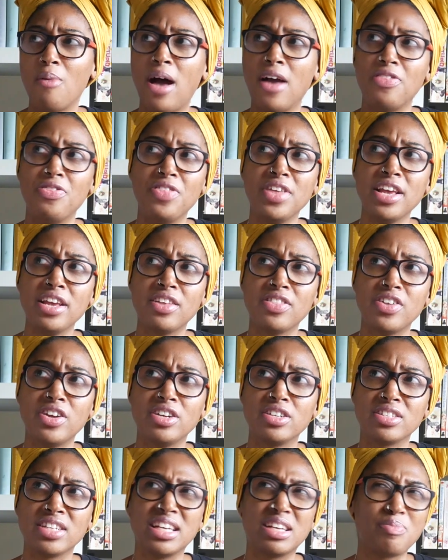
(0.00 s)
I think
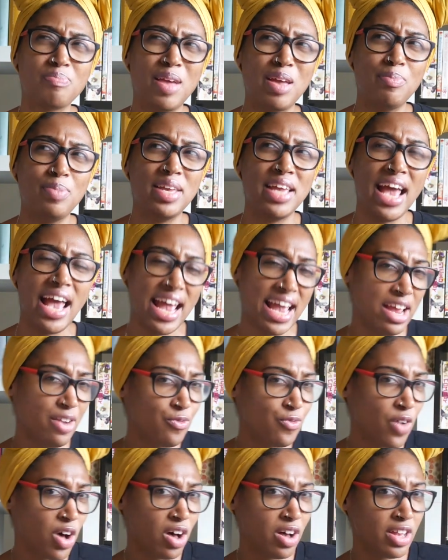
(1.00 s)
there's like maybe
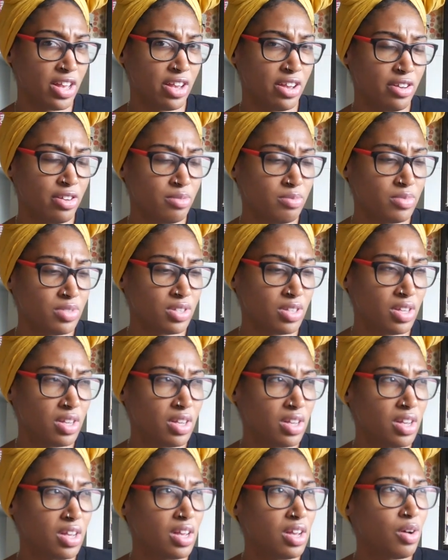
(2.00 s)
8 volumes
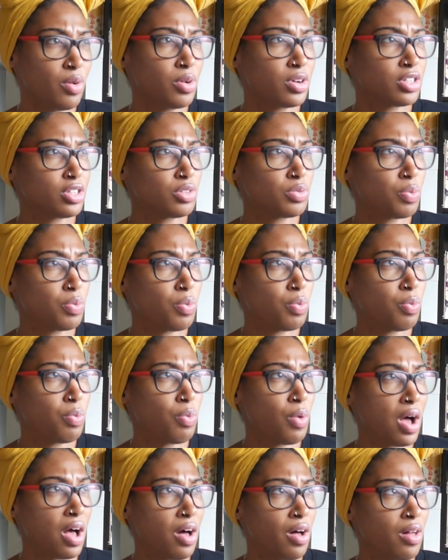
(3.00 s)
or
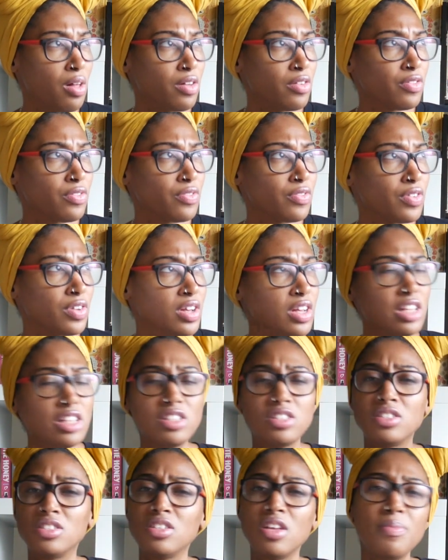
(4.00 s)
12.
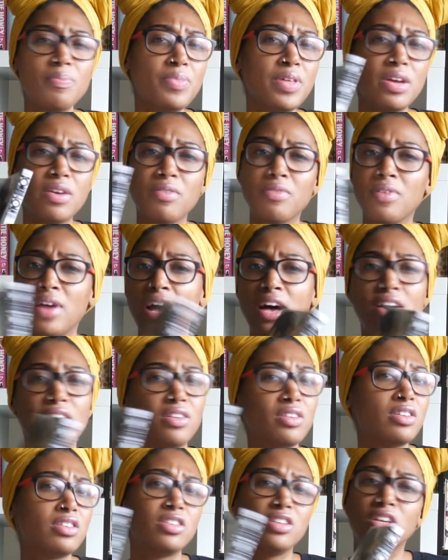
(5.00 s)
Something
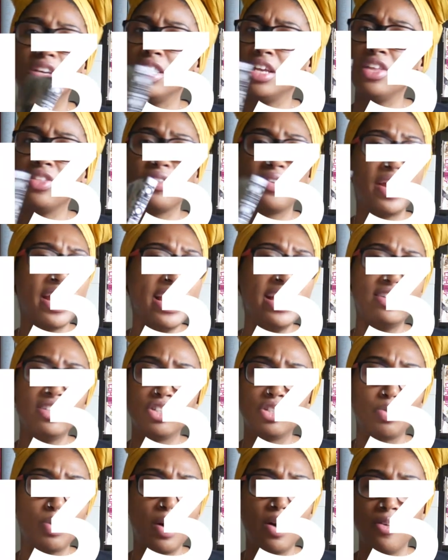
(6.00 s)
around either 8 to
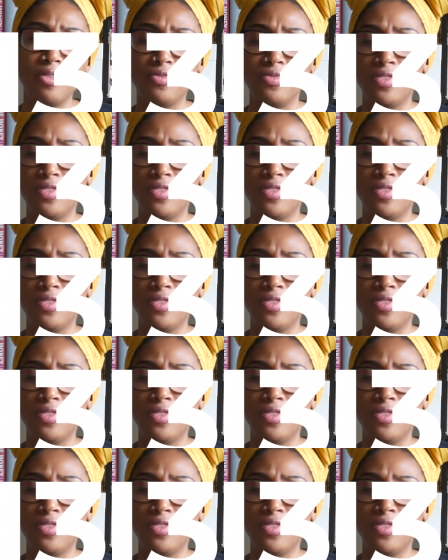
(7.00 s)
12